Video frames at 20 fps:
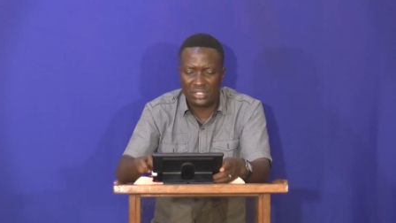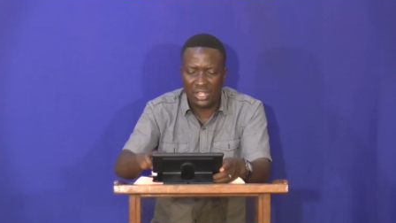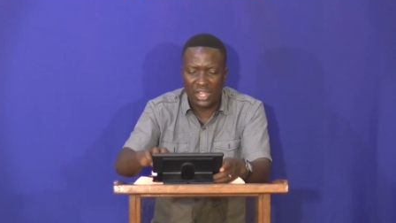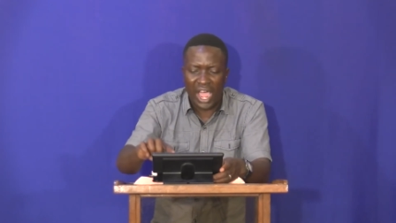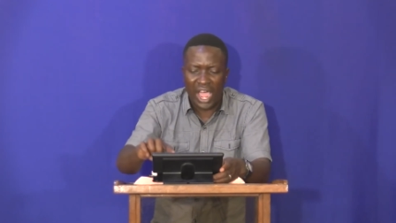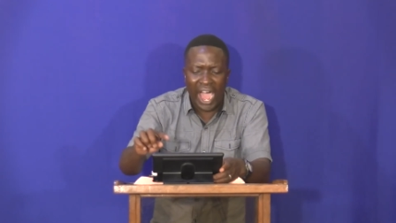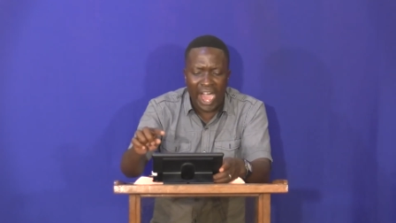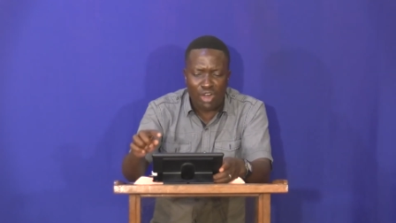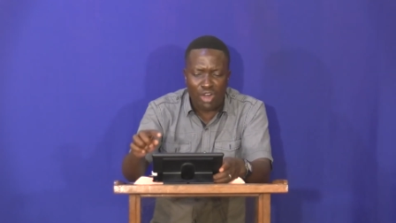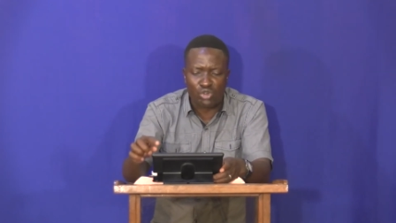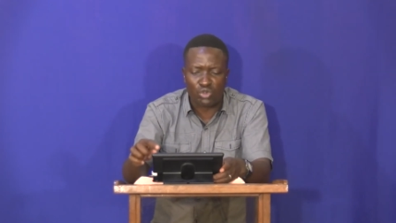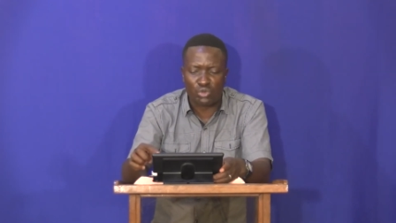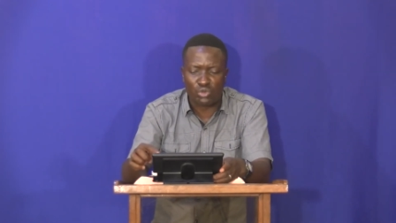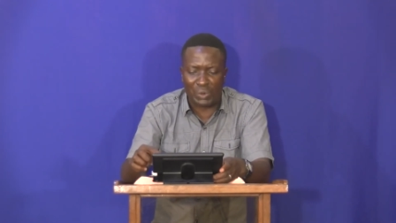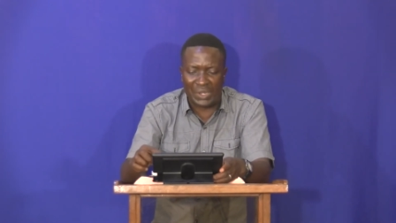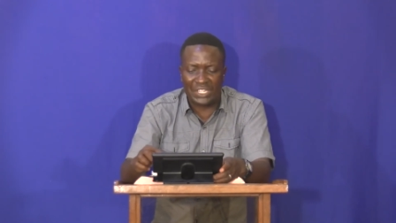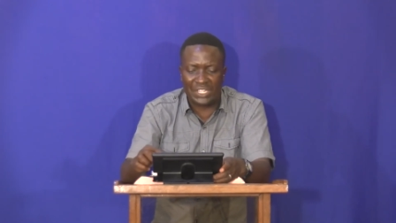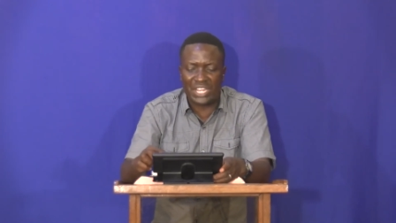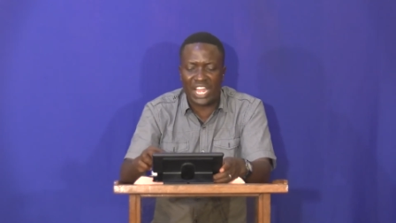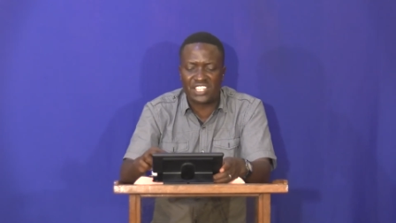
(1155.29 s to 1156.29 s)
How?
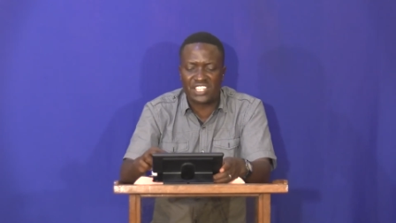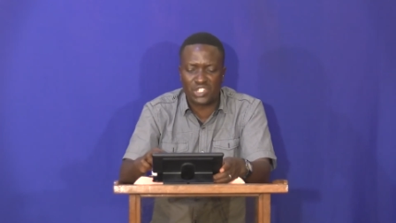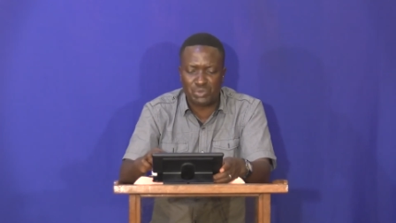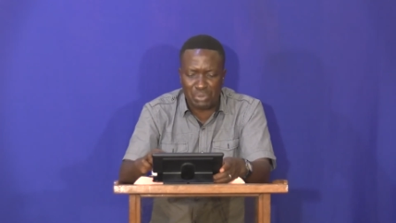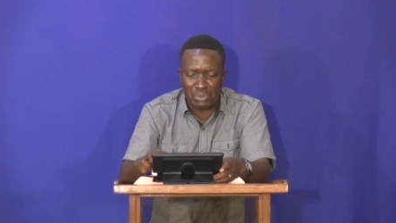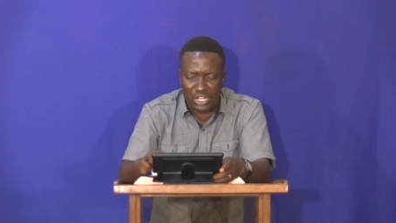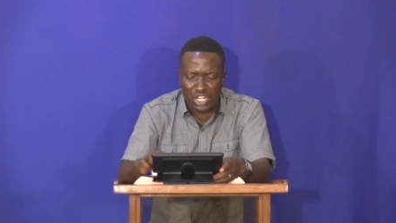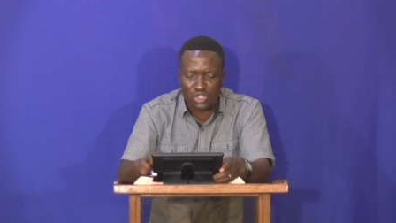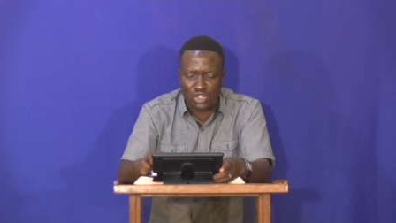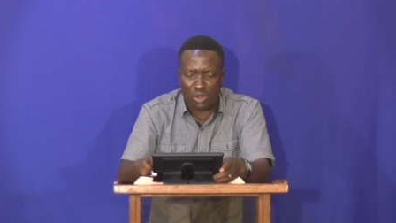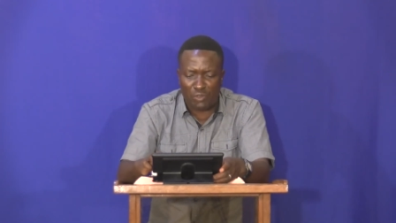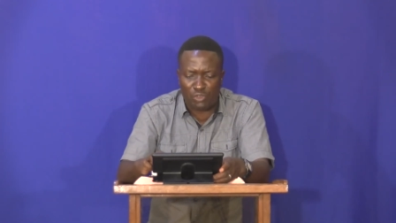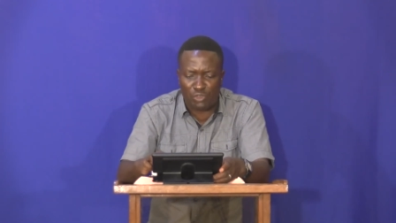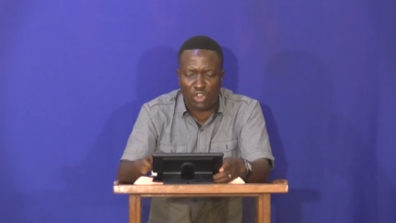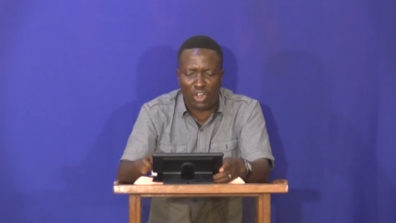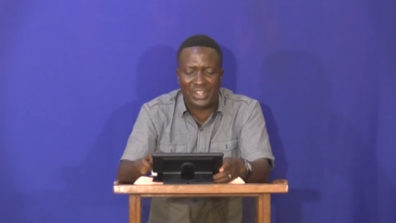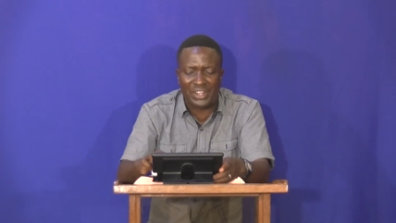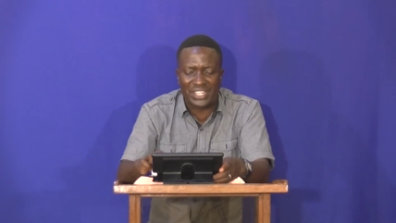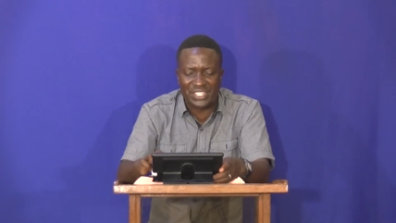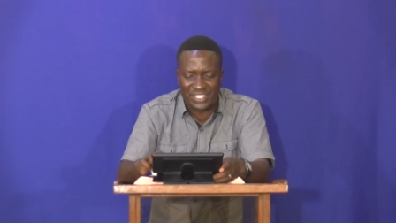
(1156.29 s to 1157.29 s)
When the Spirit of
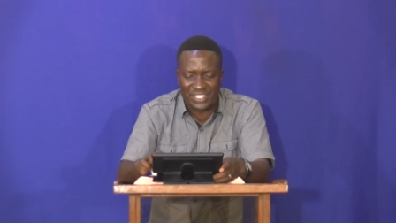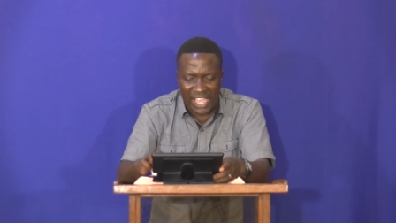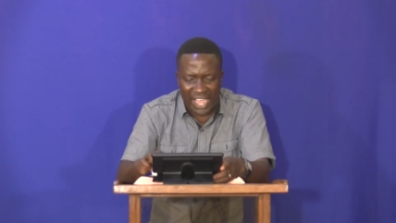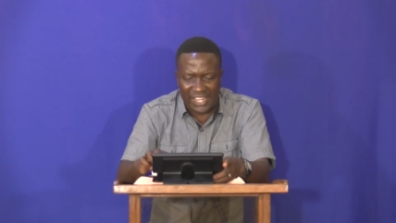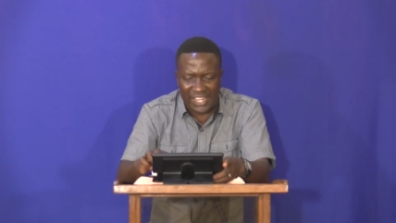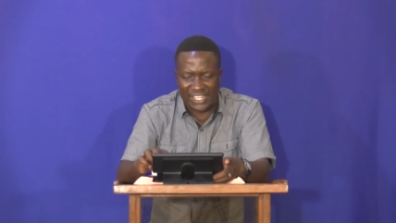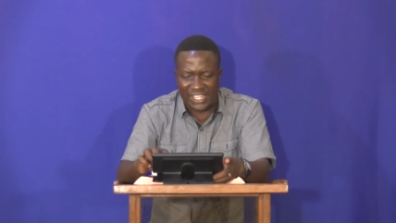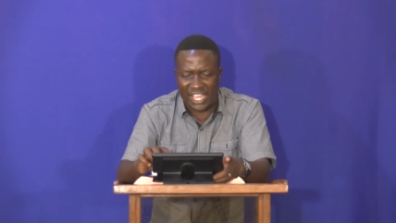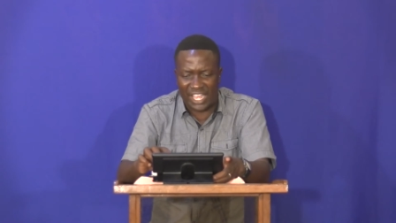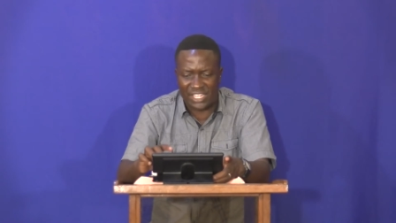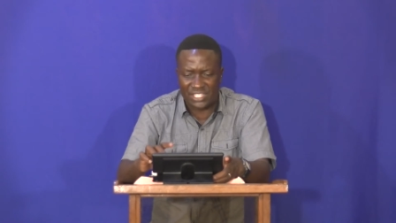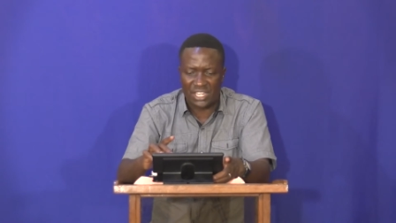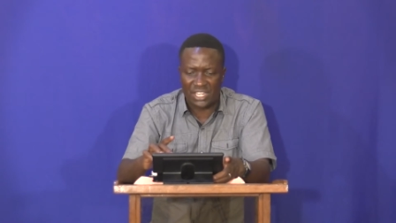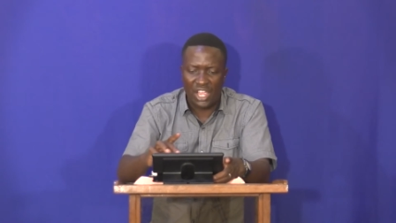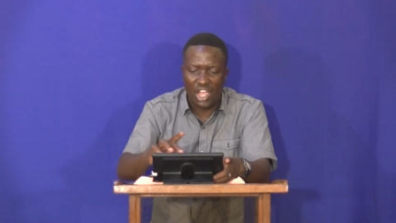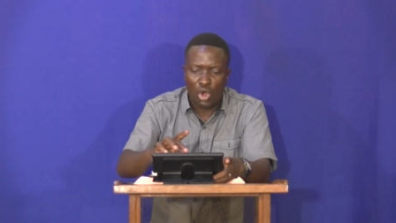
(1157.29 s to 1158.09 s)
God is guiding us.